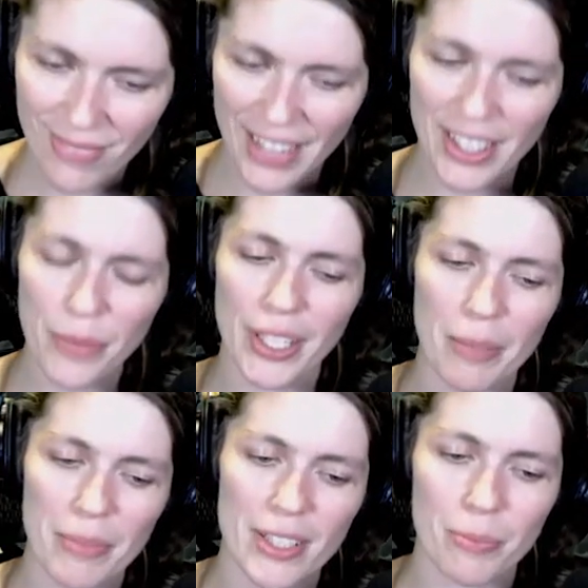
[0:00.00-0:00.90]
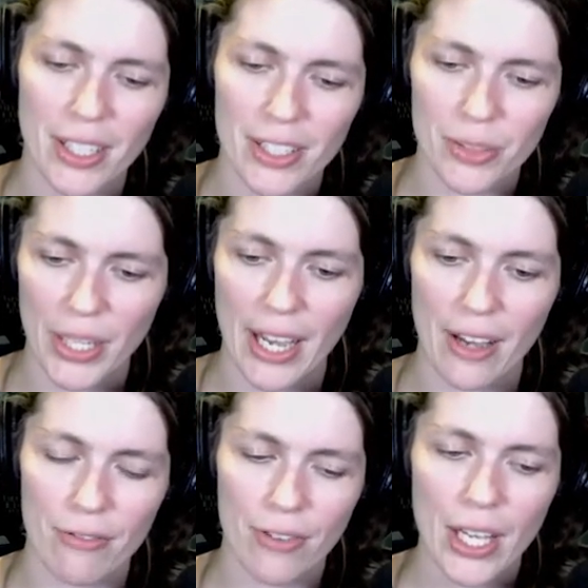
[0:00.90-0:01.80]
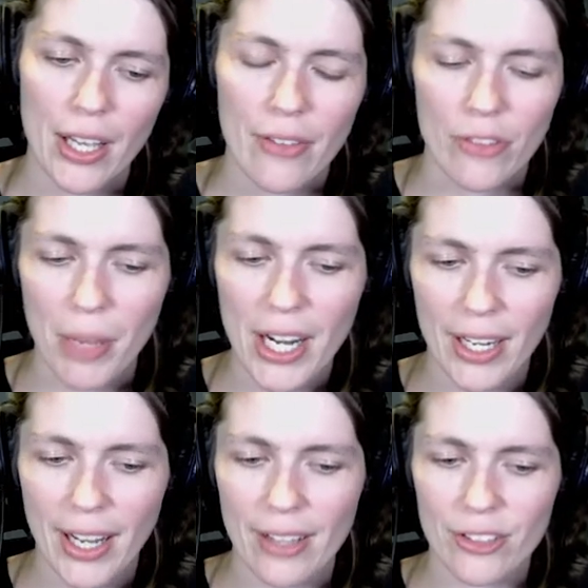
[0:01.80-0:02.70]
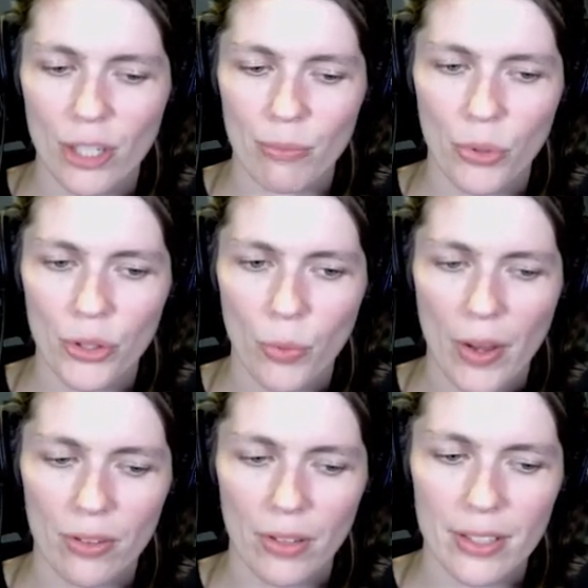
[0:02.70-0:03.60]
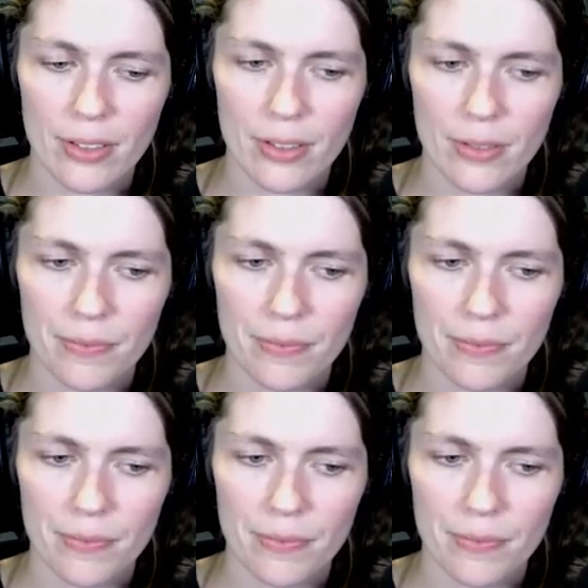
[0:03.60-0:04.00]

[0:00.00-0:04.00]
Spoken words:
I think we can keep this because we have the mana to cast our Board the Weatherlights.